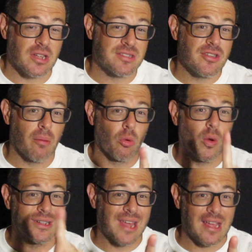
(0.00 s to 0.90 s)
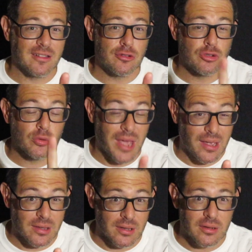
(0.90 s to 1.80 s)
It's number 1, Caitlin
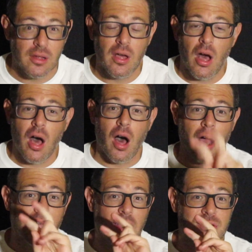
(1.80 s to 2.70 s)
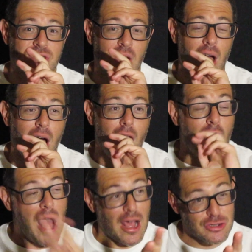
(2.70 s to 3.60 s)
Chookagian against,
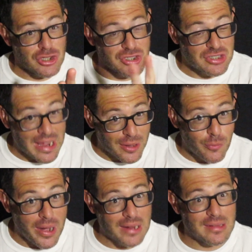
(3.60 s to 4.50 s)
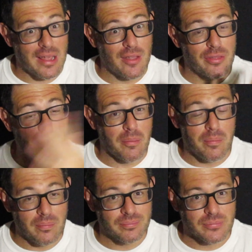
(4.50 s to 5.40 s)
she's second ranked in the
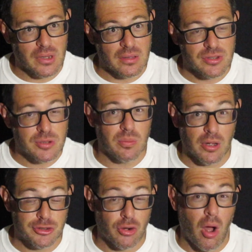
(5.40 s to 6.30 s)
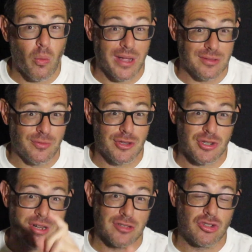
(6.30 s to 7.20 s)
strawweight
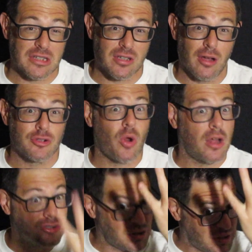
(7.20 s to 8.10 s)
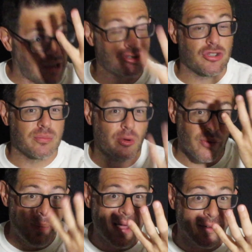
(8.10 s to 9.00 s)
division, is Jessica Andrade. She's
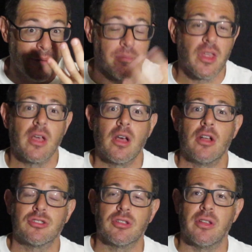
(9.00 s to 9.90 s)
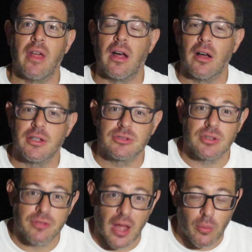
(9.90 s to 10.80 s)
moving back up to
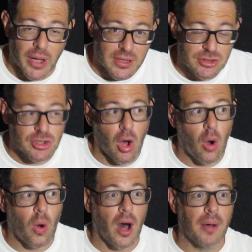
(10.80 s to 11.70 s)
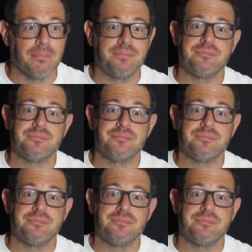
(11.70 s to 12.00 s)
flyweight. So